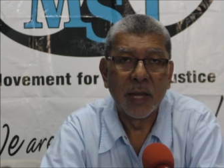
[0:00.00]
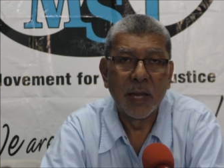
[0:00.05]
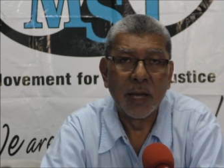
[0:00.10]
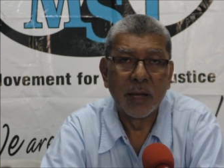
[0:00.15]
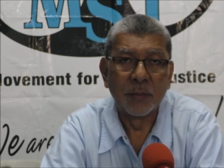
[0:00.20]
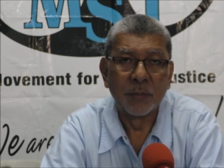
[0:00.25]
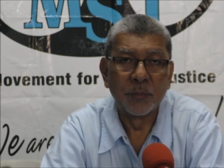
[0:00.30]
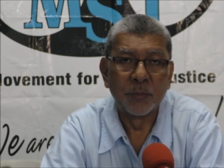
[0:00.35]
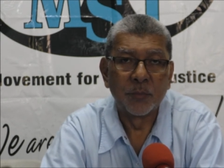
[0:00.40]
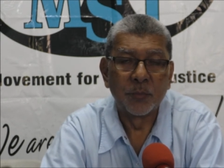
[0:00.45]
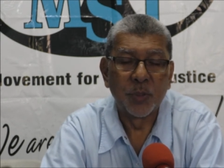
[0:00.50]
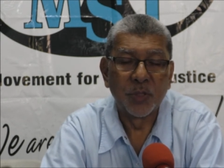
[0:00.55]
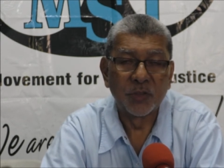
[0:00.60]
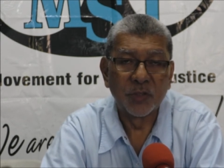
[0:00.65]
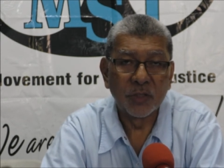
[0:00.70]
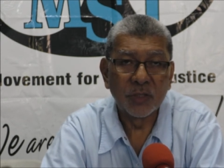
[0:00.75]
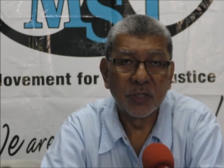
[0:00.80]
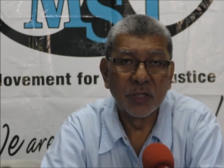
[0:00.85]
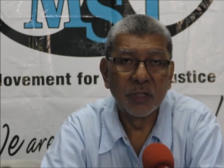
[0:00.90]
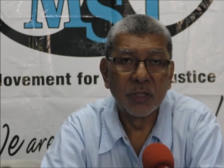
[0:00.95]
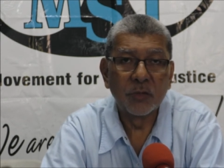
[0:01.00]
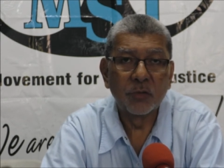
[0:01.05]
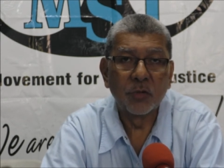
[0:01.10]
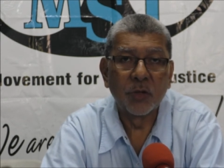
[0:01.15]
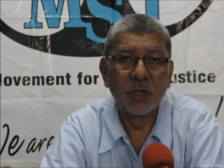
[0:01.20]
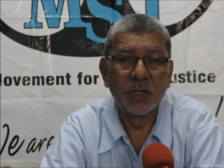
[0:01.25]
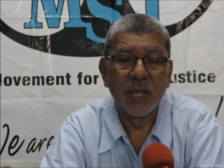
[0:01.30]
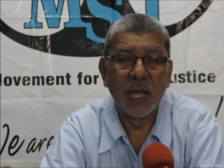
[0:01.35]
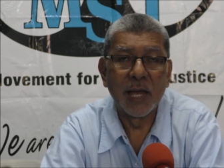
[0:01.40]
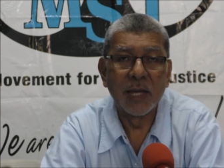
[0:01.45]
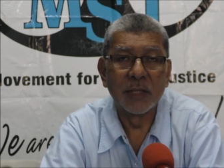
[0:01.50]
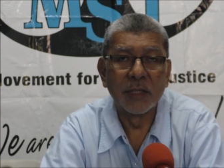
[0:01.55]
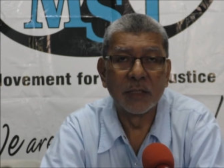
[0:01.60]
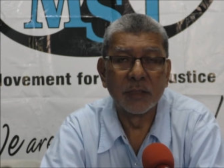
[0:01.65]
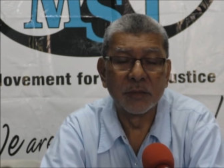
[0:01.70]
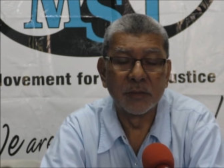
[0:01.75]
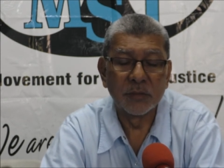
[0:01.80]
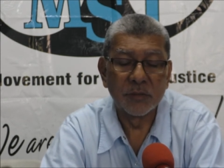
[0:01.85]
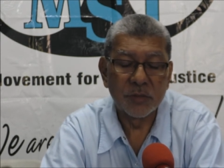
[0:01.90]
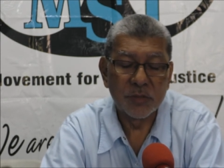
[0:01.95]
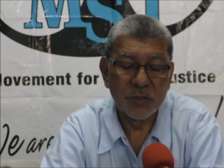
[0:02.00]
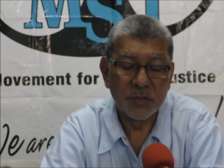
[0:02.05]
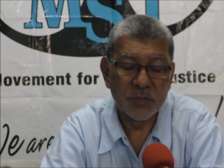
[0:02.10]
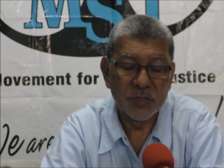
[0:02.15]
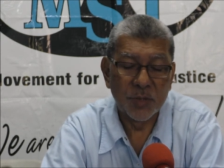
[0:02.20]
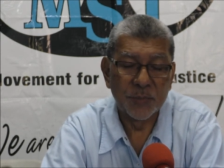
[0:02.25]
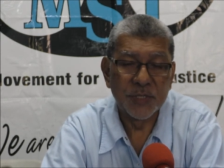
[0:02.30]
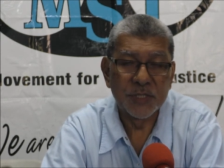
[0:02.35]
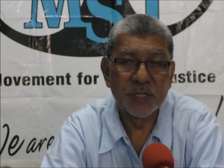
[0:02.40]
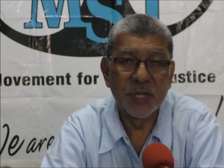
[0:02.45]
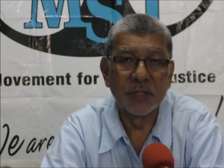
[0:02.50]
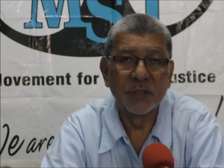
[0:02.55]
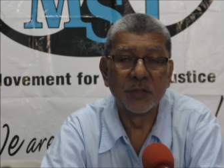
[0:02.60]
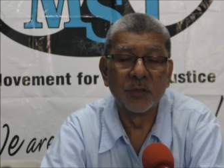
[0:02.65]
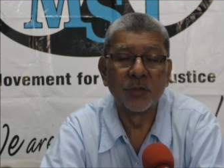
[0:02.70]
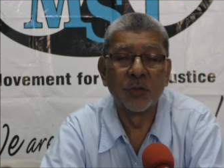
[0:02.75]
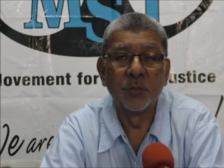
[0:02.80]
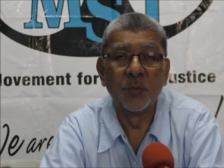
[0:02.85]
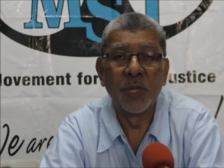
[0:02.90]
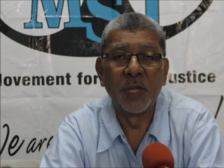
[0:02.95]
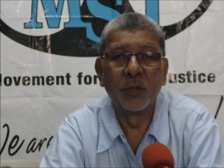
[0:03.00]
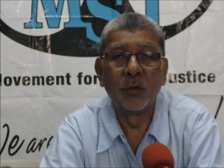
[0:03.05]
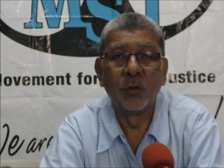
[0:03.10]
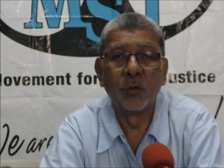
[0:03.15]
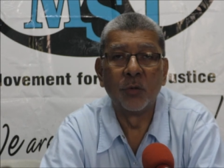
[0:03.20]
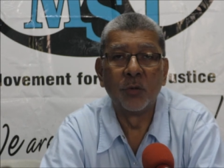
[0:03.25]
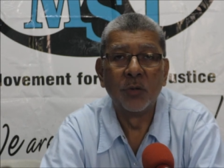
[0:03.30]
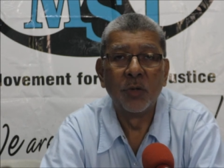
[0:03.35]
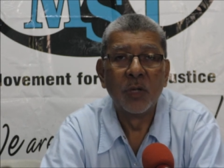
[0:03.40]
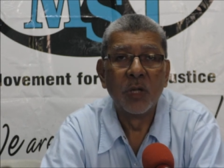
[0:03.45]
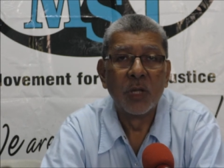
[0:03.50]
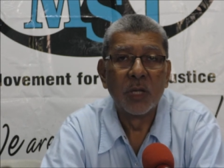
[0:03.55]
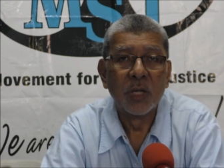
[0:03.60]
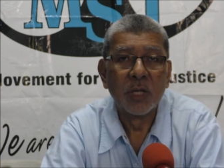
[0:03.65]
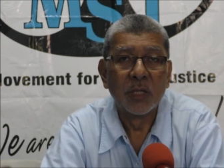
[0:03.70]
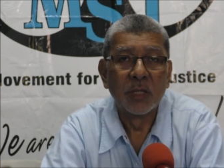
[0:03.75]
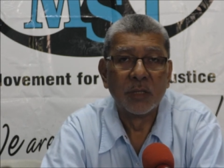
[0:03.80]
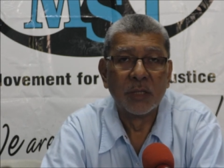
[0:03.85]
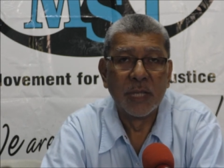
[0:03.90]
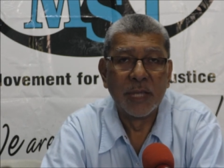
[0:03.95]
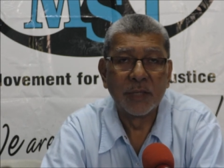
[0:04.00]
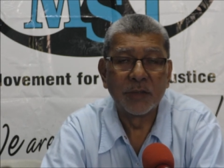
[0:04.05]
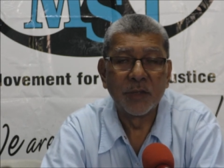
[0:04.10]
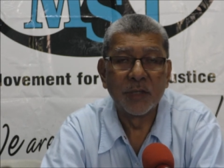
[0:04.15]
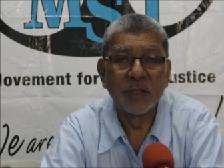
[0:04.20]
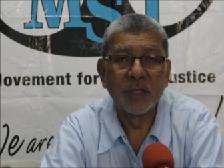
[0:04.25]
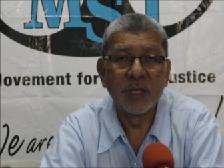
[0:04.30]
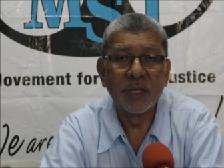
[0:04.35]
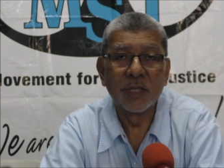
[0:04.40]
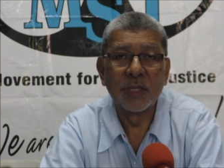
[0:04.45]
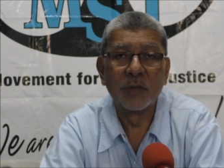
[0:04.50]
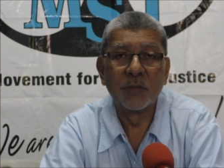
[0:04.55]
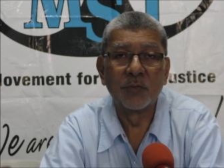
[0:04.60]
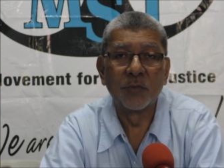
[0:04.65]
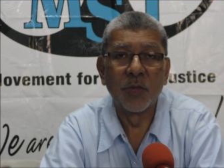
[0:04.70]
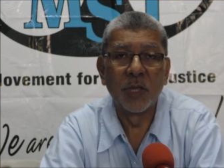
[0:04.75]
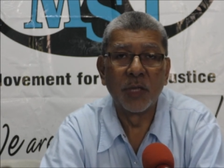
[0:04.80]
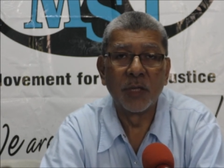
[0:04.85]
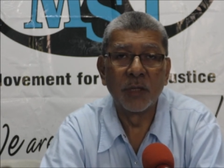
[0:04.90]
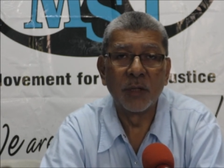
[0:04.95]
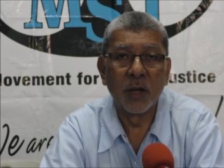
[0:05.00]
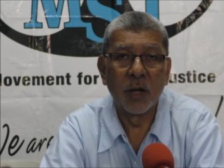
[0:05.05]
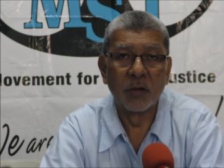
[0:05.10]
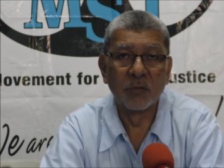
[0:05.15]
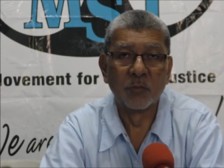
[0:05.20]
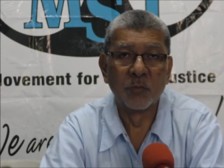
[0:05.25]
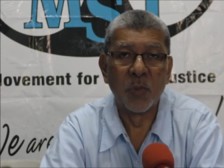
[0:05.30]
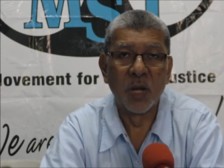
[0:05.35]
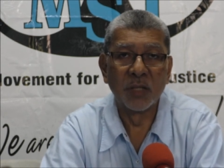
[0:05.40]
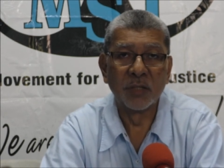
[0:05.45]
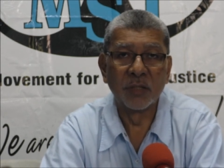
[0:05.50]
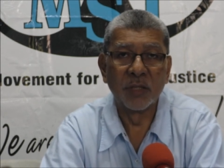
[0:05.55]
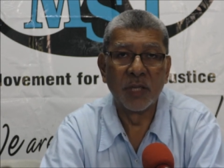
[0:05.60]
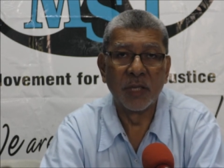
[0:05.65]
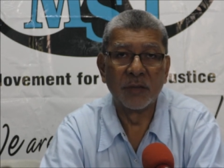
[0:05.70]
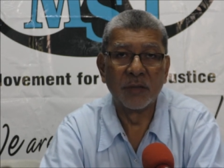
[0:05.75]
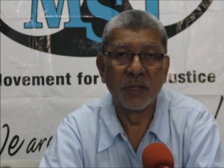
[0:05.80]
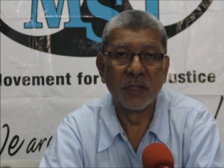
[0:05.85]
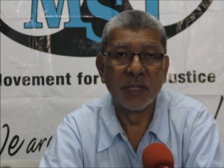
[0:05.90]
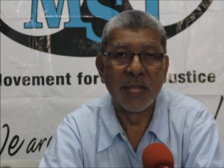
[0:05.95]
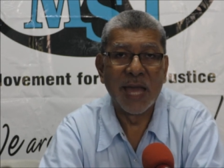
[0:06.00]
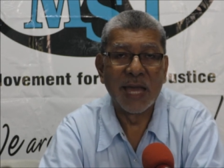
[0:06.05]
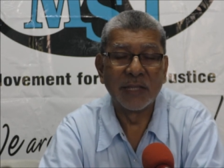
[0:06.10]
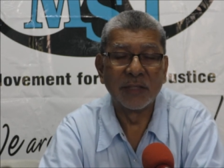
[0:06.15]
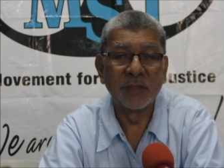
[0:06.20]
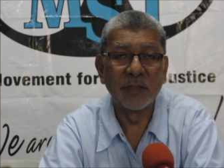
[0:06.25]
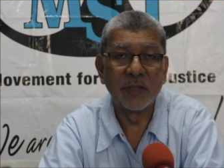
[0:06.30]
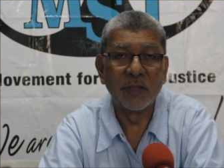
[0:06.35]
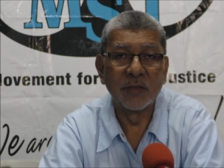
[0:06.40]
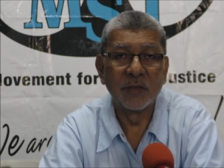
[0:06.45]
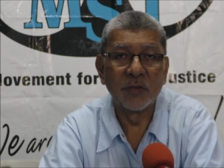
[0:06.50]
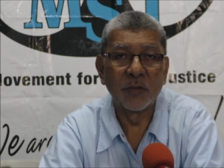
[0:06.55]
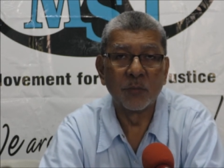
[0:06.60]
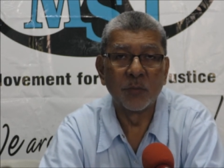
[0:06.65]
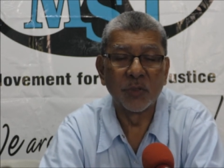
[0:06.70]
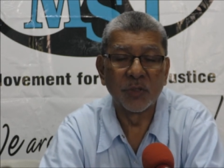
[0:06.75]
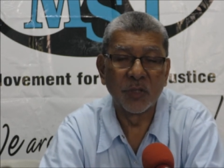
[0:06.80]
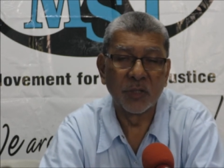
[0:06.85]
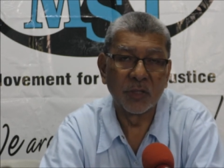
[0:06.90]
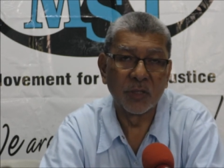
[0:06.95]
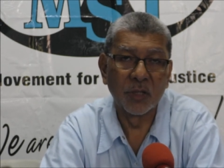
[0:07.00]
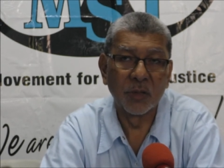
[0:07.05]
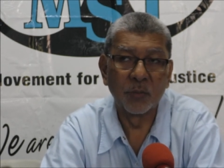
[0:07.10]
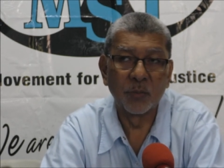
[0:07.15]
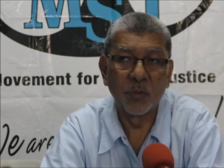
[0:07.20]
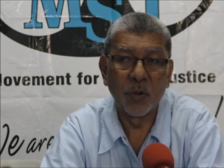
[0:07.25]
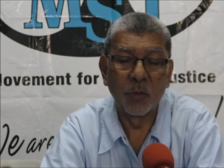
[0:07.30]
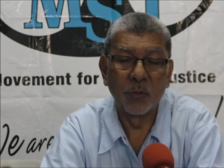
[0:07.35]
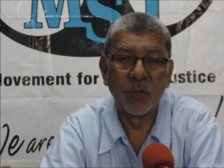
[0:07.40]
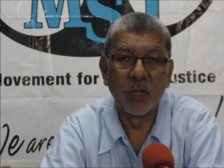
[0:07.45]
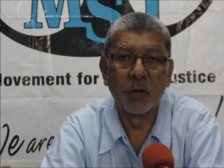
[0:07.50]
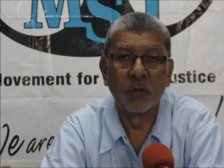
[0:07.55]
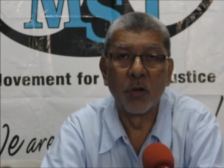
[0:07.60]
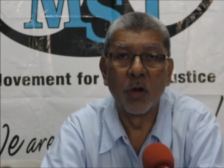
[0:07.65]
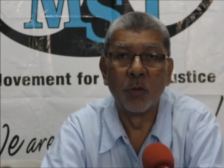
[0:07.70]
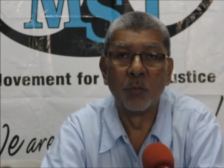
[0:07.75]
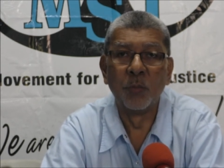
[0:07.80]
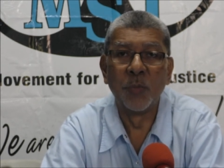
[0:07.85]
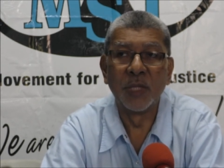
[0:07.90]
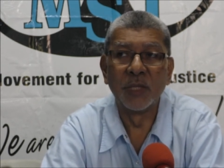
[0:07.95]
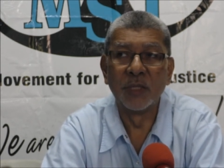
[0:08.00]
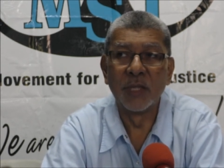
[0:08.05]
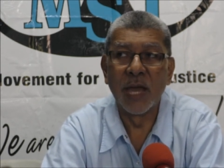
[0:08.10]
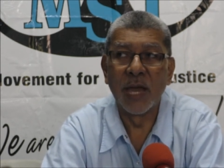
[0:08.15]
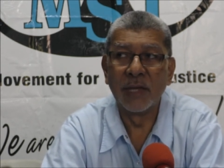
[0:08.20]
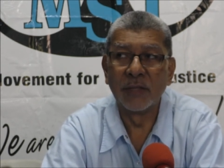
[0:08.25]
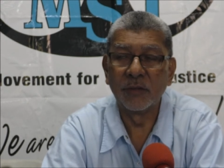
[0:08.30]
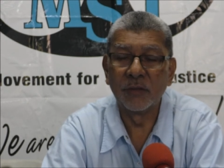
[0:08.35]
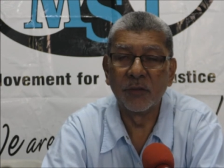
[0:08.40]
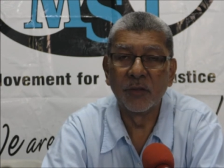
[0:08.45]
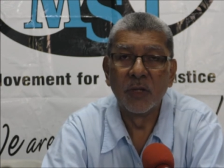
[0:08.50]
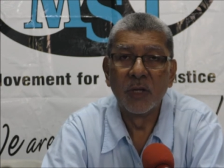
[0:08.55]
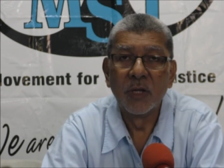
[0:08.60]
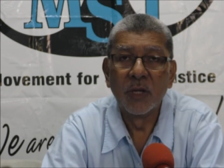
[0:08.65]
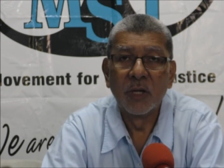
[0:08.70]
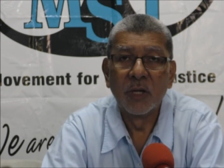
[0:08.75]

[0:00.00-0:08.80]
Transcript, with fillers: um, particularly Trinidad and to some extent in Tobago, late in the evening of Monday the 19th, in particular probably around midnight